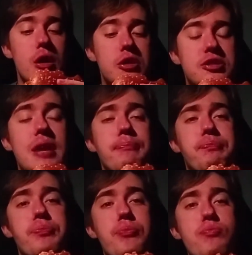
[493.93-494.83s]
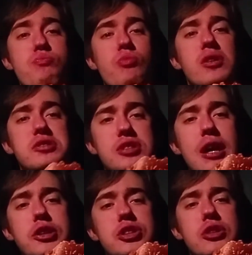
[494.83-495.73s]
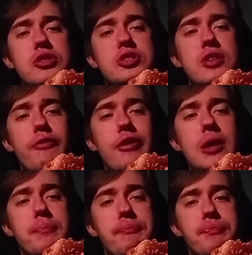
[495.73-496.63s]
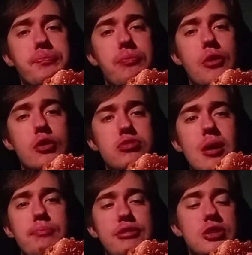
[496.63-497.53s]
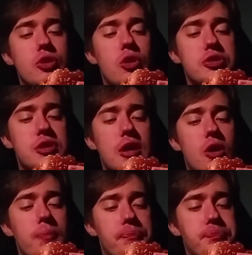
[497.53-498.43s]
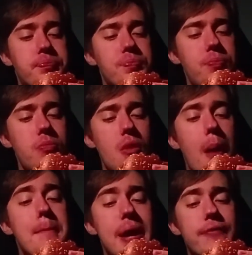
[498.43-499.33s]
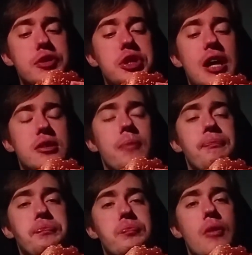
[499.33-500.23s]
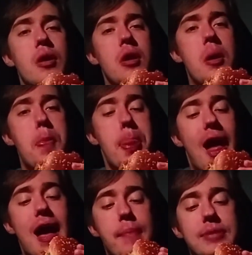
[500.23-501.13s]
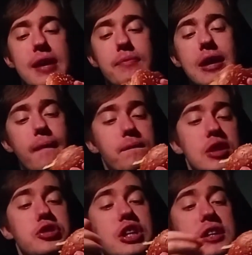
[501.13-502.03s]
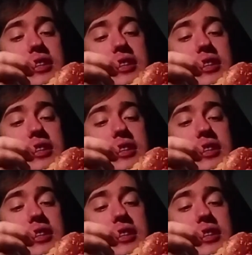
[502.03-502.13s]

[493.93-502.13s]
Same. Sage and onion stuffing, cranberry sauce. I got a bit of the cheddar. I'm like, this chicken